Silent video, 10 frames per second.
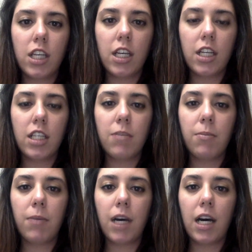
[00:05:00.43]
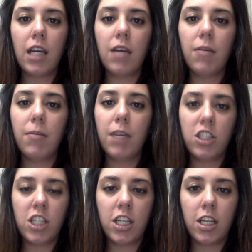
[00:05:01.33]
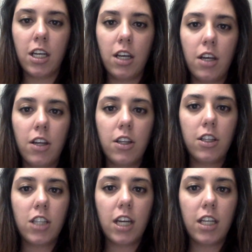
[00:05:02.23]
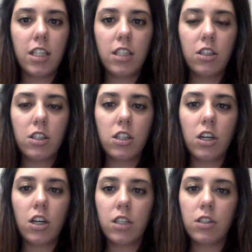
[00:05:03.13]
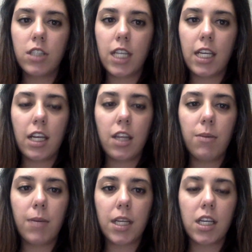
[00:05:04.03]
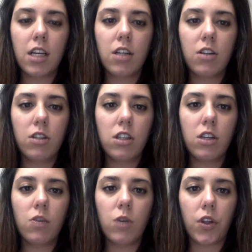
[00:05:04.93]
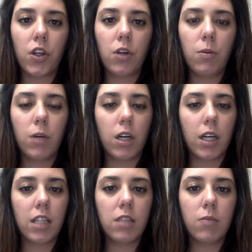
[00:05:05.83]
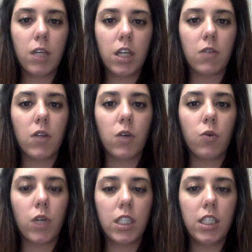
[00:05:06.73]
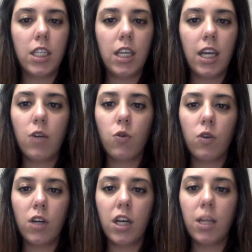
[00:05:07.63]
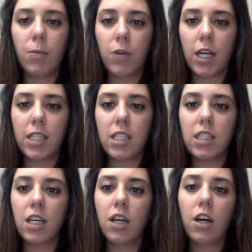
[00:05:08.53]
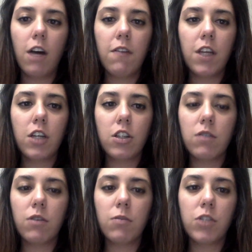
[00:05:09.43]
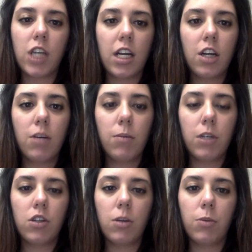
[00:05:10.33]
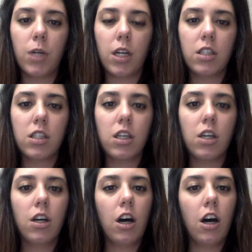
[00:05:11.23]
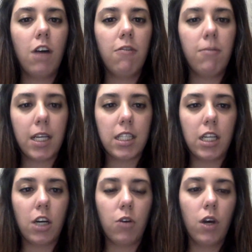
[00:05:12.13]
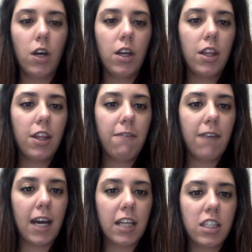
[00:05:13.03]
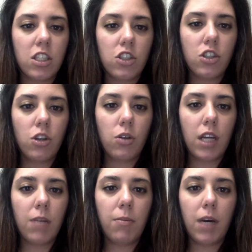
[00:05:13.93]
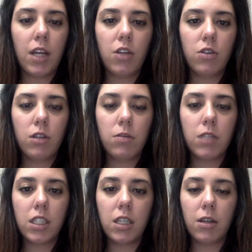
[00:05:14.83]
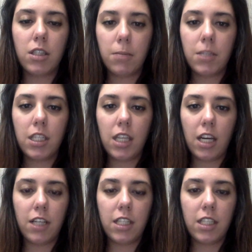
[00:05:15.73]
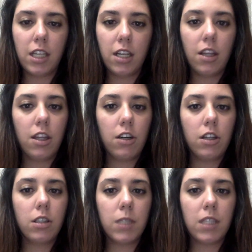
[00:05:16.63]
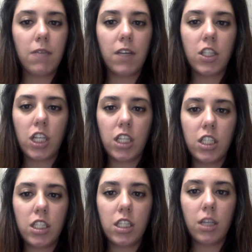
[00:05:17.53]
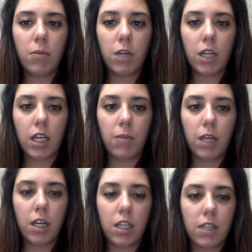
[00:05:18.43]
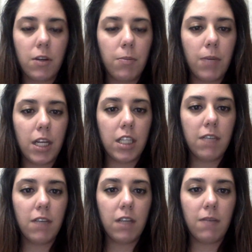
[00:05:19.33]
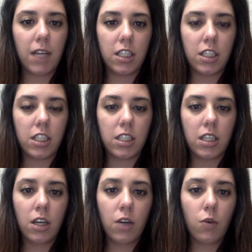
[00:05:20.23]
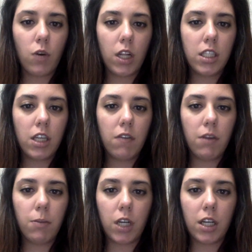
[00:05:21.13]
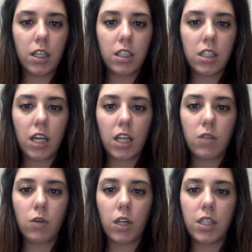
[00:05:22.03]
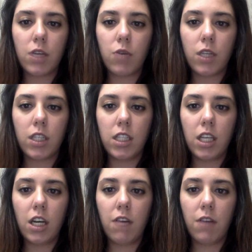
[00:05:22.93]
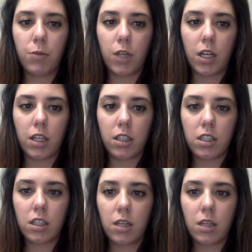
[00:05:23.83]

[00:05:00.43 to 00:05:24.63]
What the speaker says: taken by Beijing The Chinese goods are undertaking the Mexican goods on wealthier markets because of the quantity and the prices of the goods from China compared to the products of Mexico. The facts show that by the use of subsidiaries, there are specific changes in the market because of competitive advantages, quality of the products, as well as the quantity of the products.